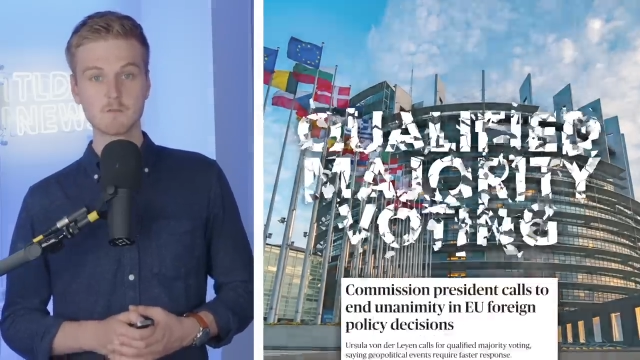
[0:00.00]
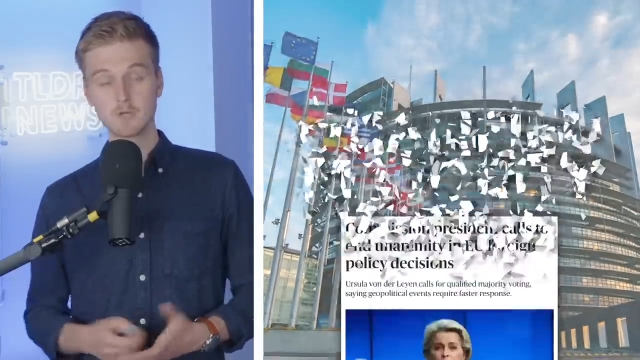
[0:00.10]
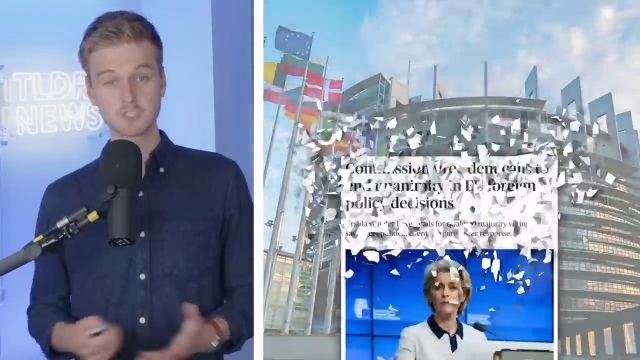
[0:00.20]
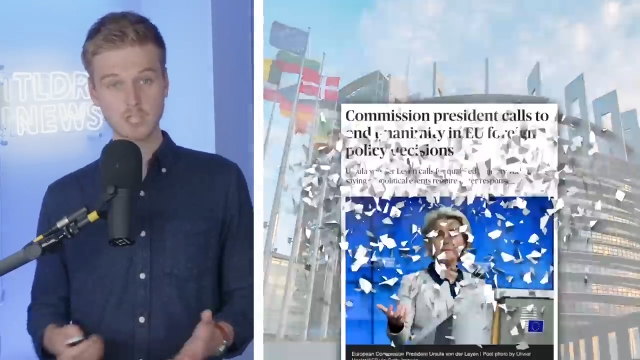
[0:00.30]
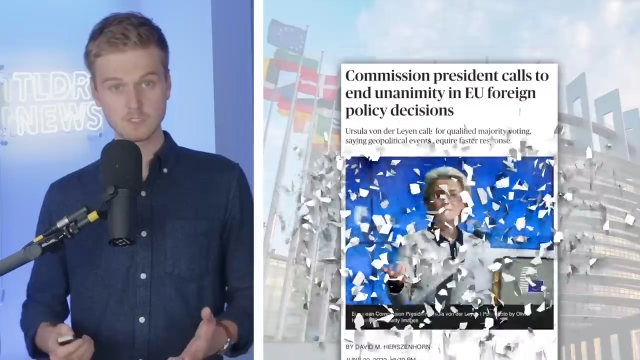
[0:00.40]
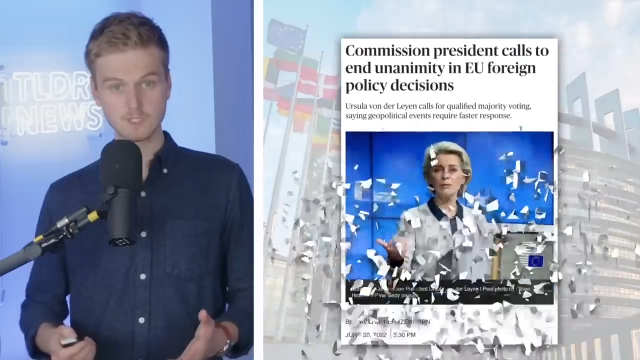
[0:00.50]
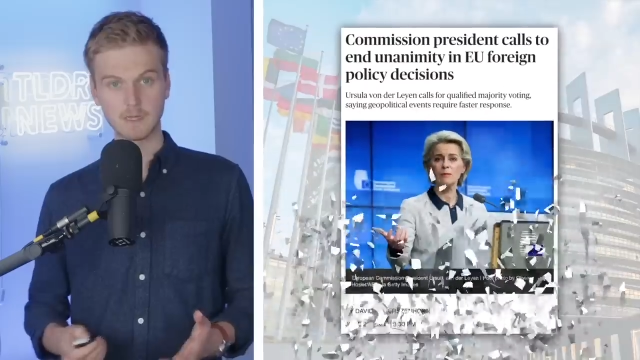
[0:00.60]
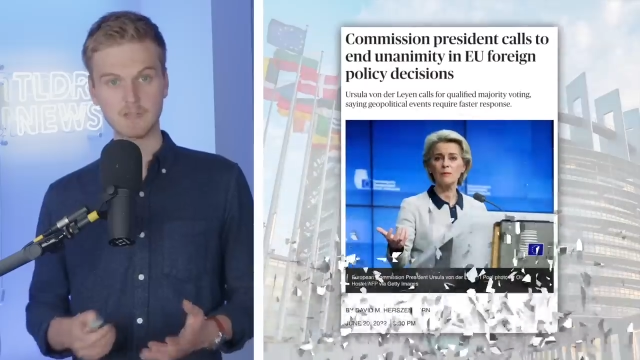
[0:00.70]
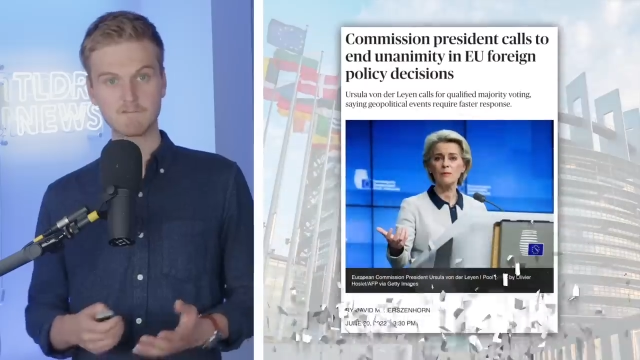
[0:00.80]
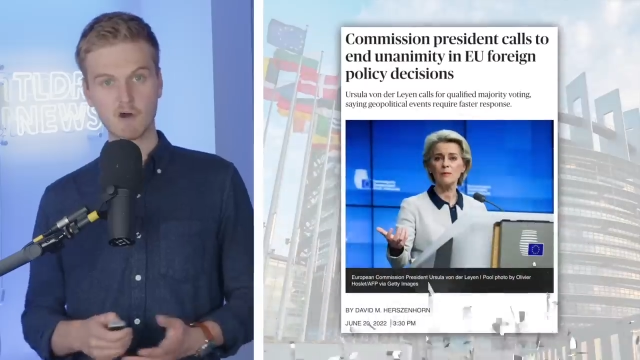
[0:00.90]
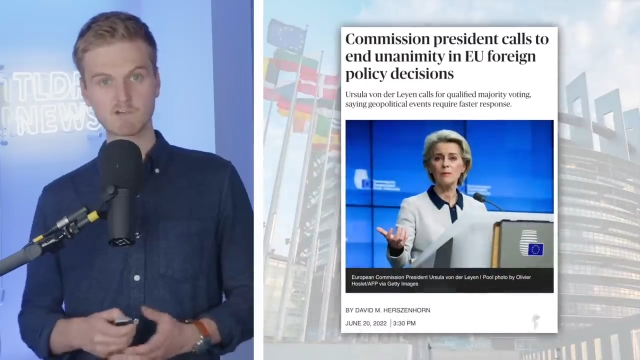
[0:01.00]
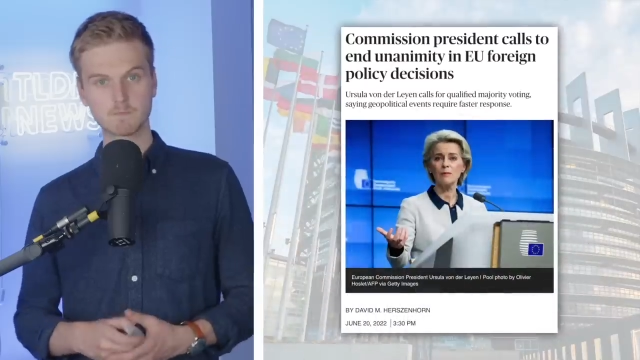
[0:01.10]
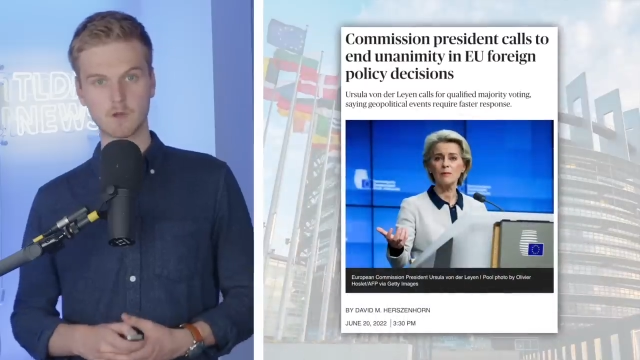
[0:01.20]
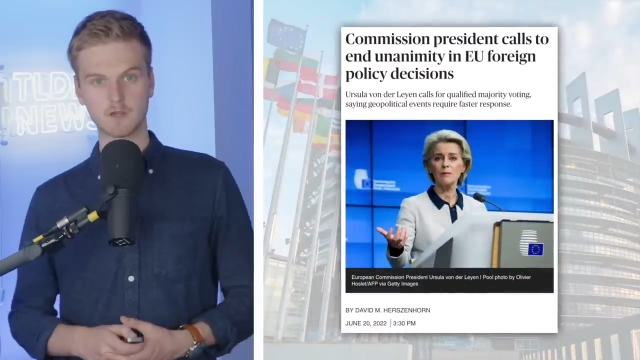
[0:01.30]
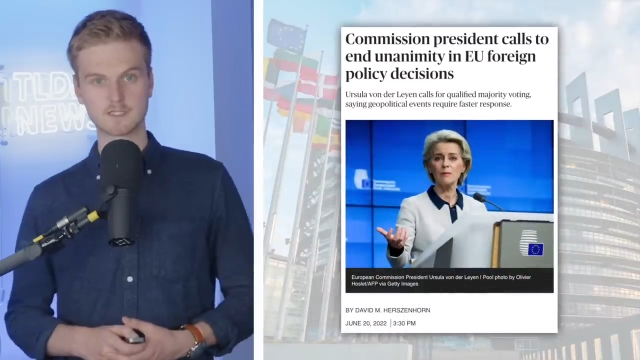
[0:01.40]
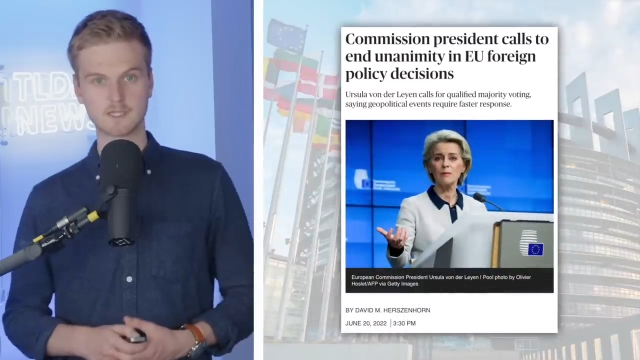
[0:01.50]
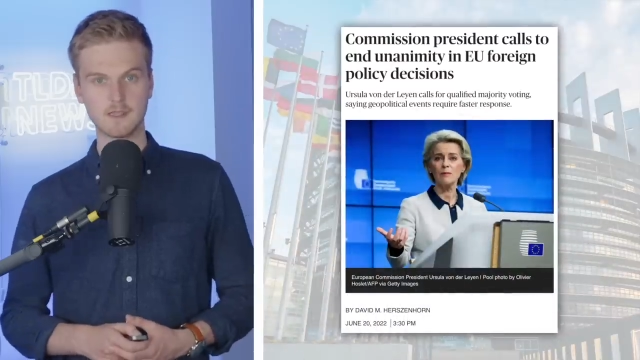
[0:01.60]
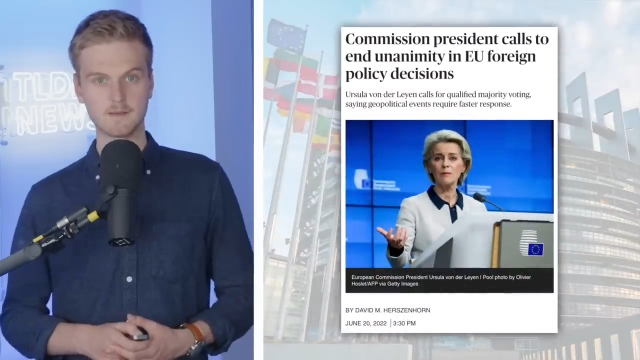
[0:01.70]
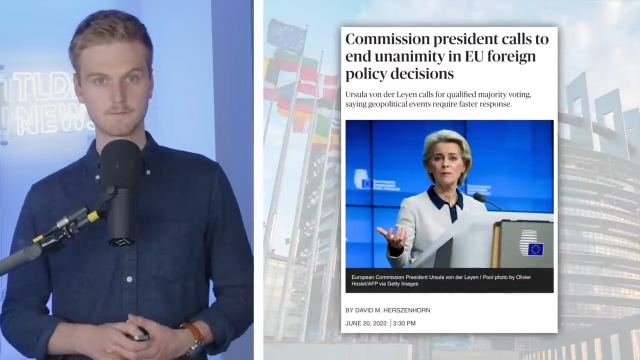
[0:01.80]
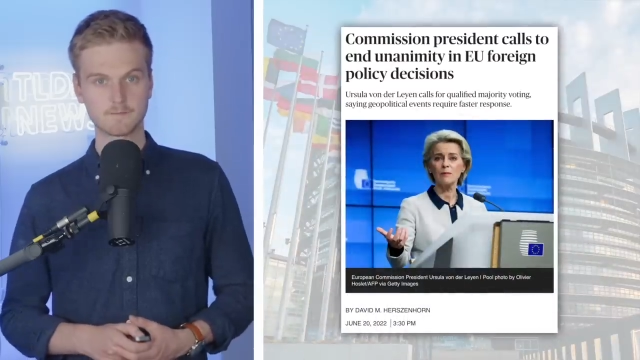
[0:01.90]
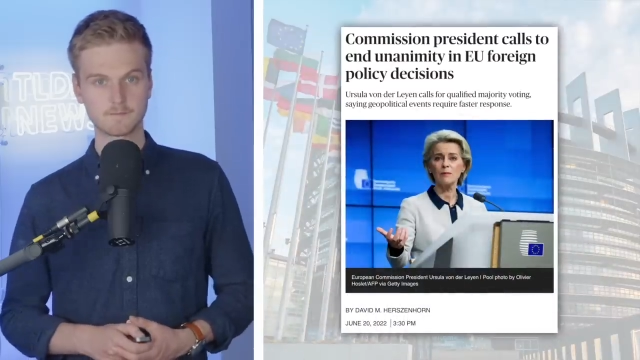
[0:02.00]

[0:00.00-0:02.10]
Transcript: most notably foreign policy.